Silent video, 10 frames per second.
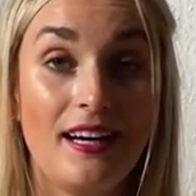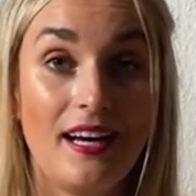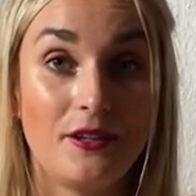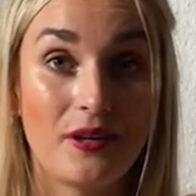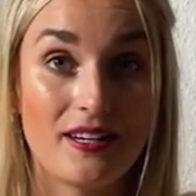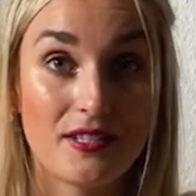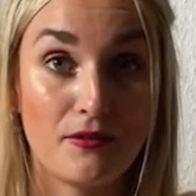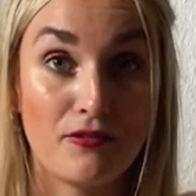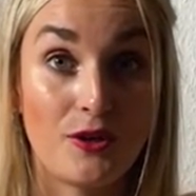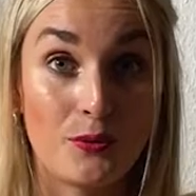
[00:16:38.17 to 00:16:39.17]
And you guys have
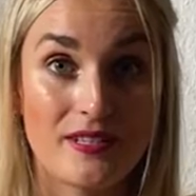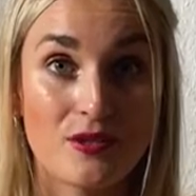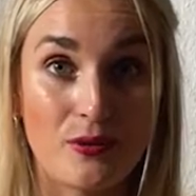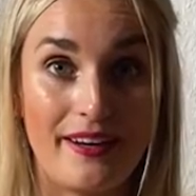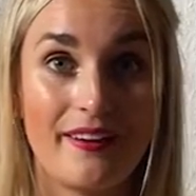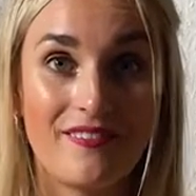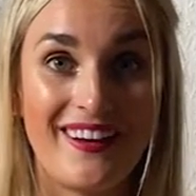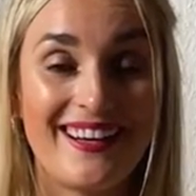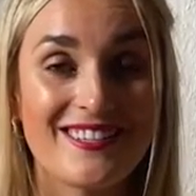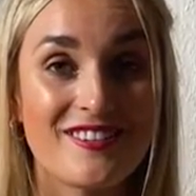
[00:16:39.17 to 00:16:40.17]
always great
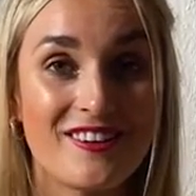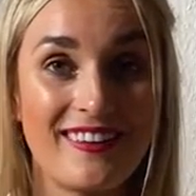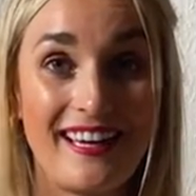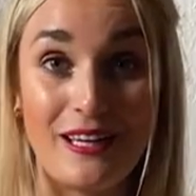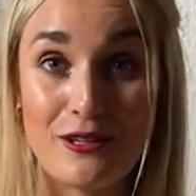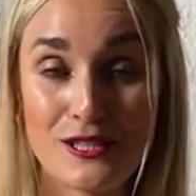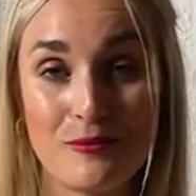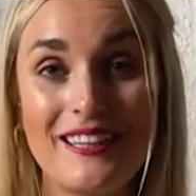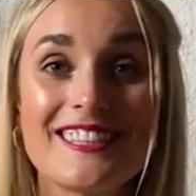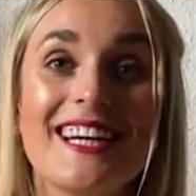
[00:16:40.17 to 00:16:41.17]
advice, so thank you so
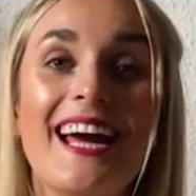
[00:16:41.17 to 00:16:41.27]
much.